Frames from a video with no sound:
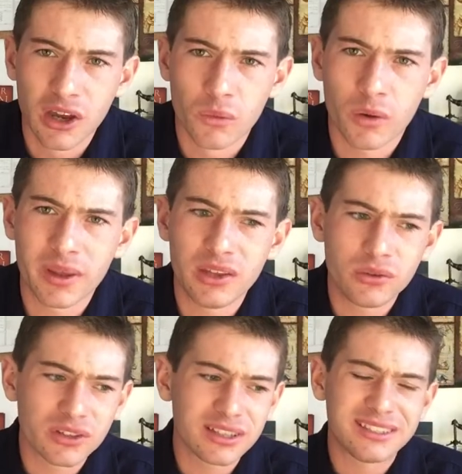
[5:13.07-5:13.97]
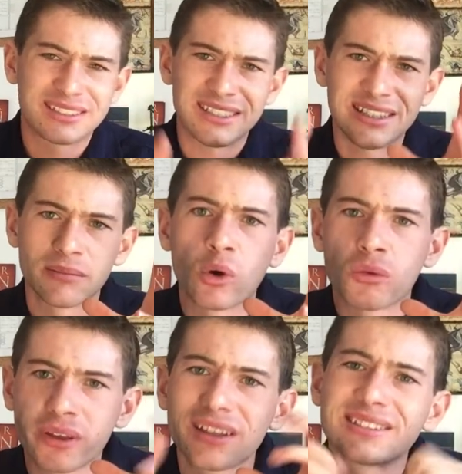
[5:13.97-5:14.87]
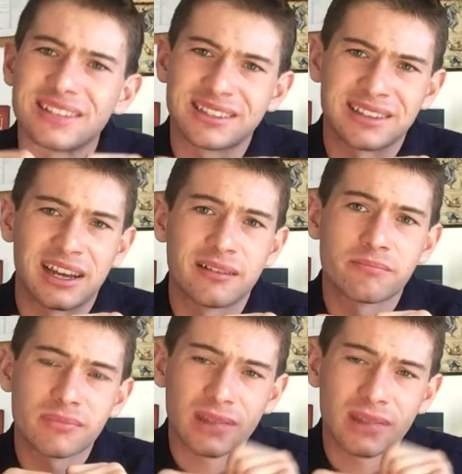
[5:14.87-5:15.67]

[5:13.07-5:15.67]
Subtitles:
where we usually see the more realistic side.